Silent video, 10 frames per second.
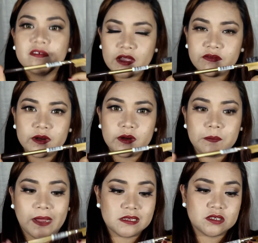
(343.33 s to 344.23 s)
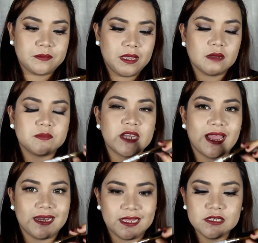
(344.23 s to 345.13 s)
500 pesos makeup
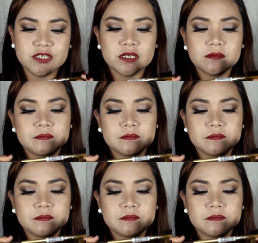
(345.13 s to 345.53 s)
challenge,